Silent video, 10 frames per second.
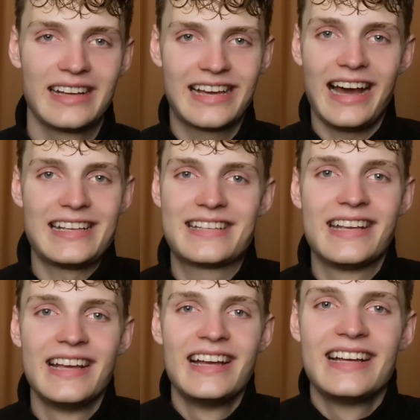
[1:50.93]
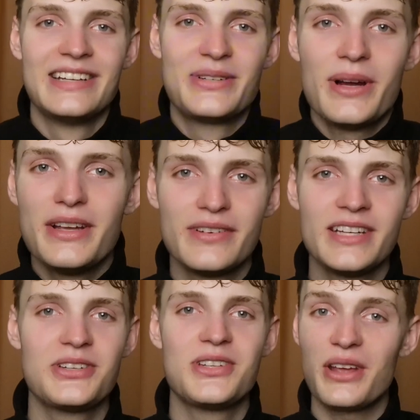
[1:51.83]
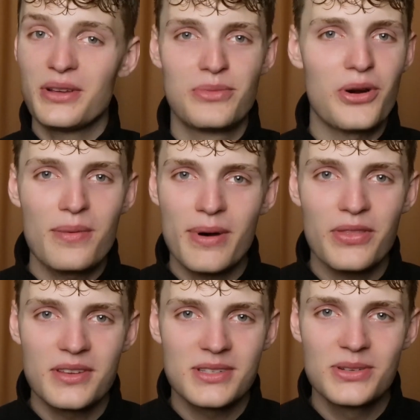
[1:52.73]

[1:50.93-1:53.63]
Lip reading: Guys, do I even need to tell you more about this